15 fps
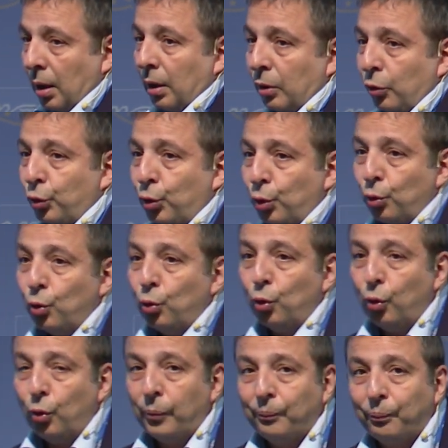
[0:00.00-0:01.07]

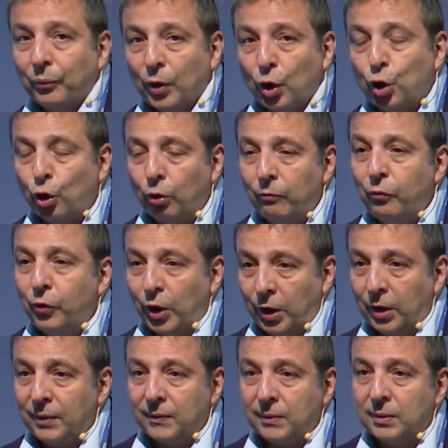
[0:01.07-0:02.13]
to
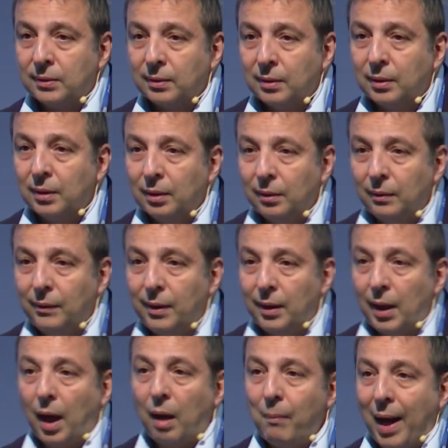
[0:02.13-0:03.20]
convert the
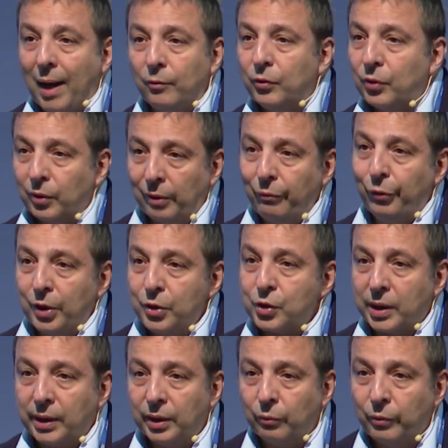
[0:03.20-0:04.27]
amount of
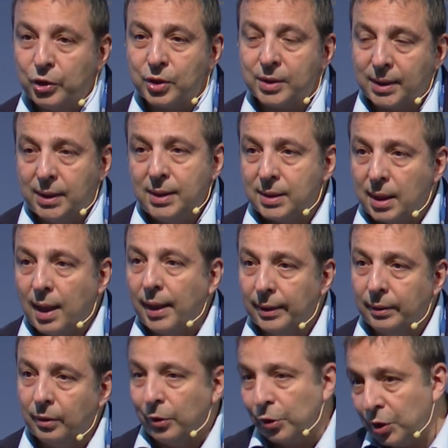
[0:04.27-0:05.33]
refrigerant which is
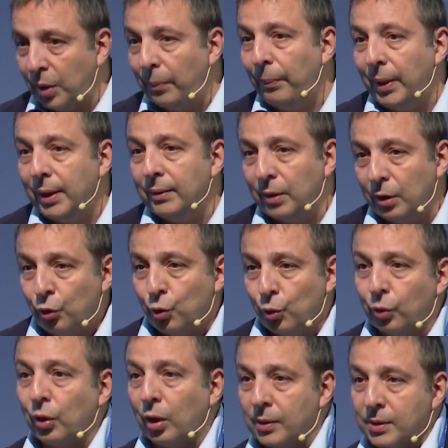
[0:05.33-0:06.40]
inside the shipment into
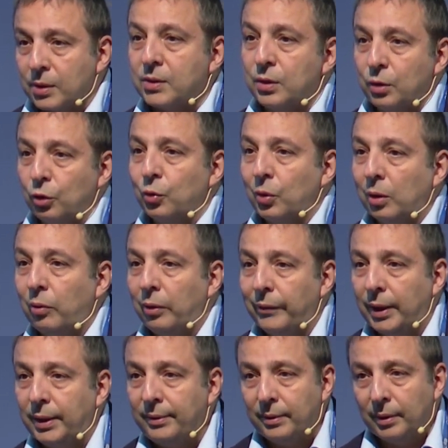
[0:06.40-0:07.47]
tons of CO2
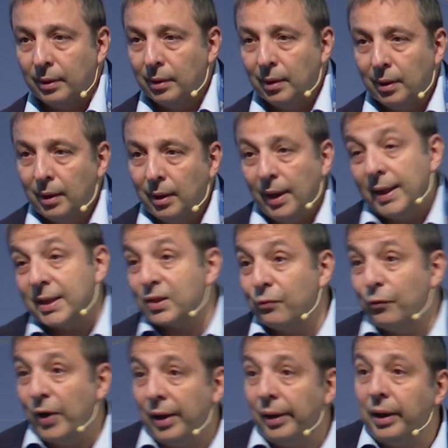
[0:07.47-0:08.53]
equivalent. It's
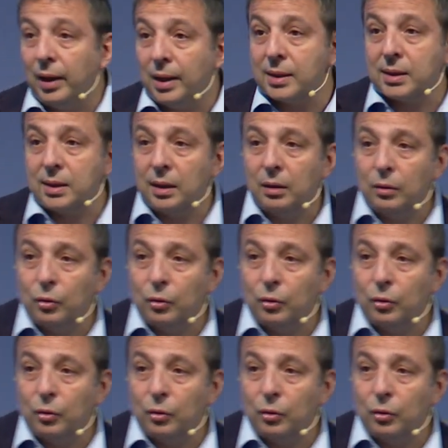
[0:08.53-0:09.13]
very easy to